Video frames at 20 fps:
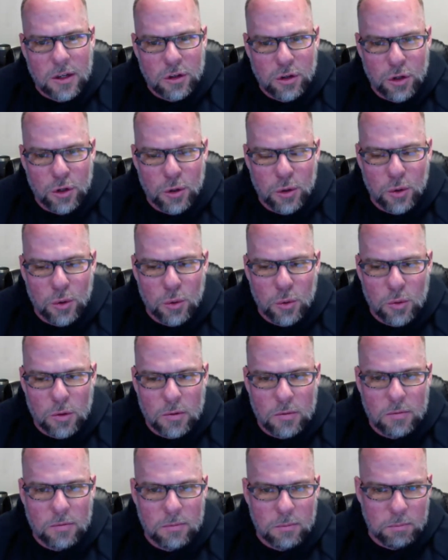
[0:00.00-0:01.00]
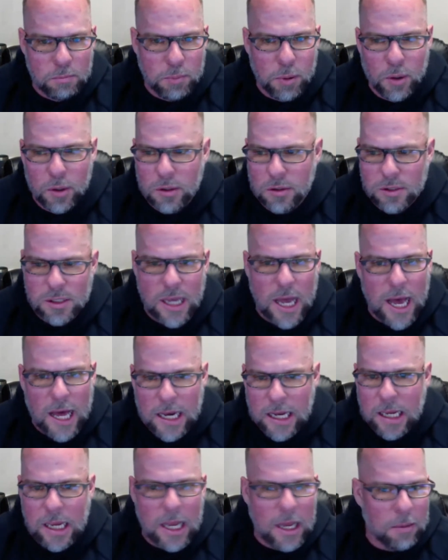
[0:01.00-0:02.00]
to put
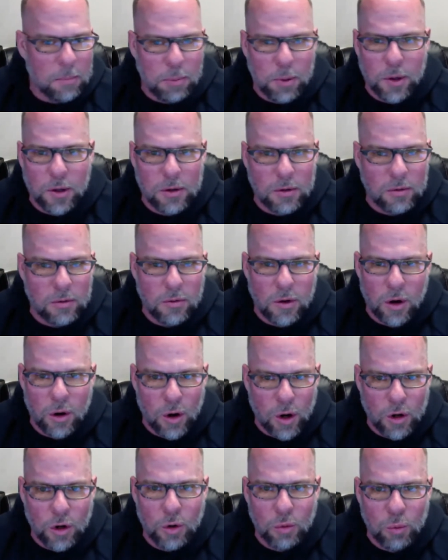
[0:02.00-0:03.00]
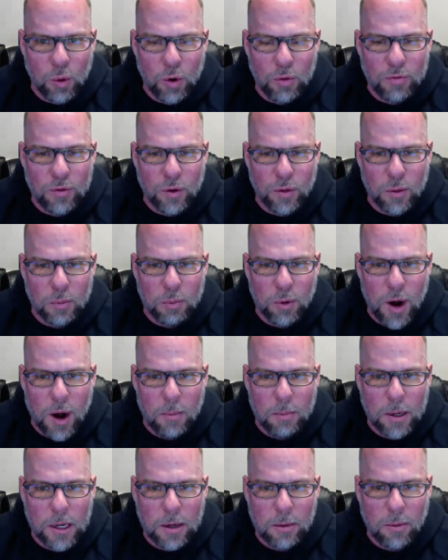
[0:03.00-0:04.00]
siding and put a new roof on the
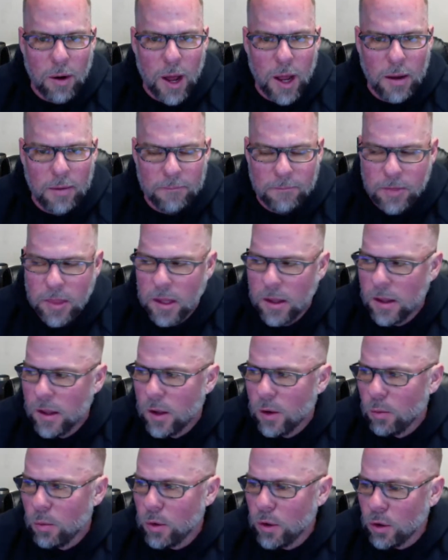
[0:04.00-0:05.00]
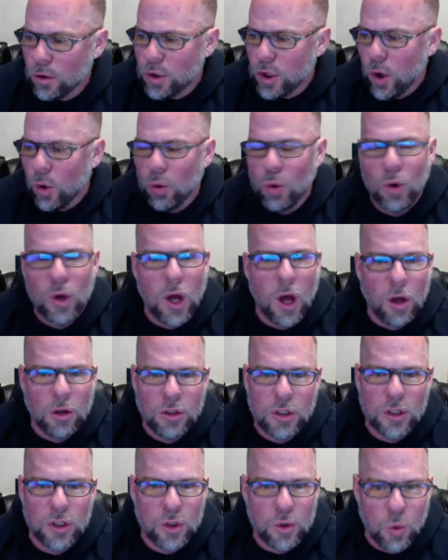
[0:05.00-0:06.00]
property, right? Well, your total
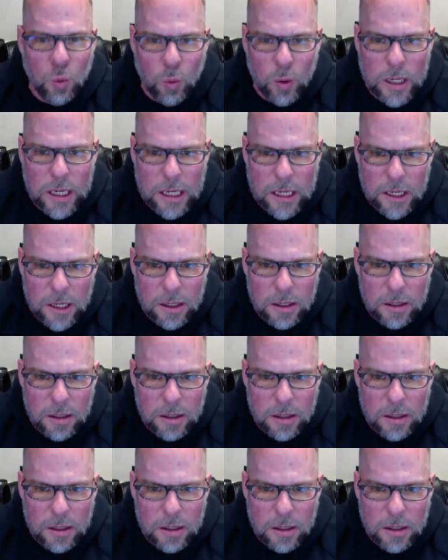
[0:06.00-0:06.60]
cost is 20.